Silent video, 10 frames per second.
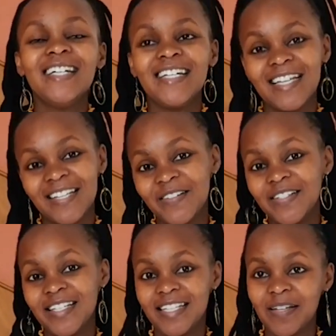Yeah, so
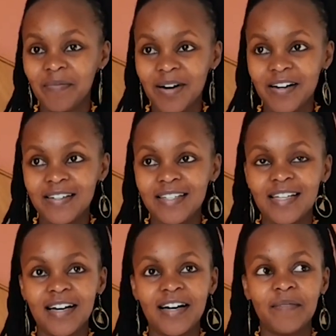this is about
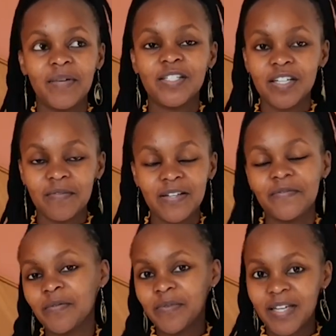my traveling
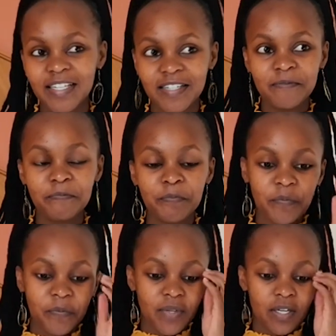from Kenya
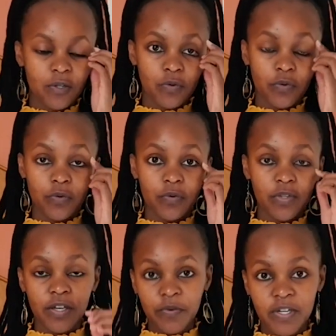to
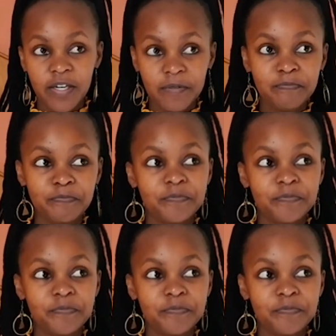the UK,